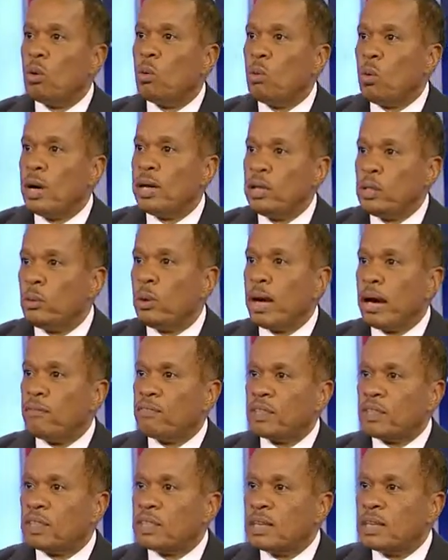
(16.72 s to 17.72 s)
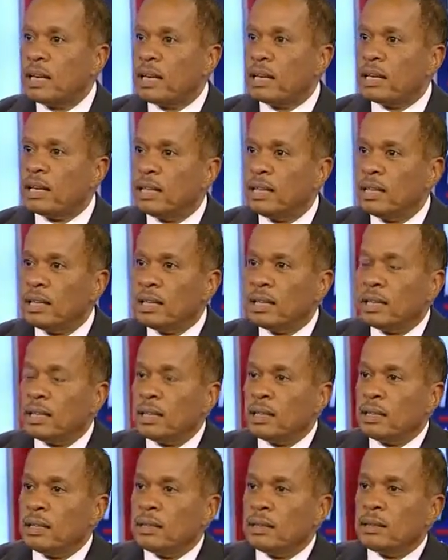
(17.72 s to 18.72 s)
what you have to say. And they
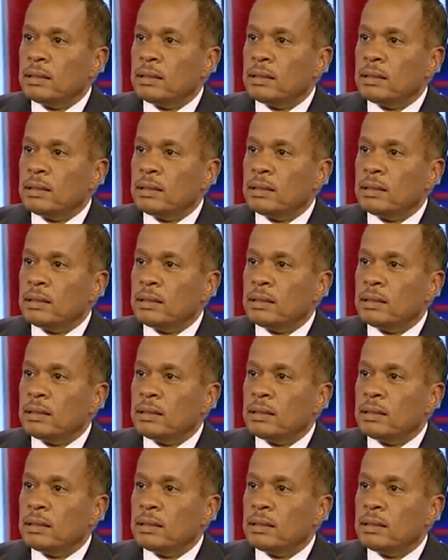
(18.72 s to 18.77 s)
don't want a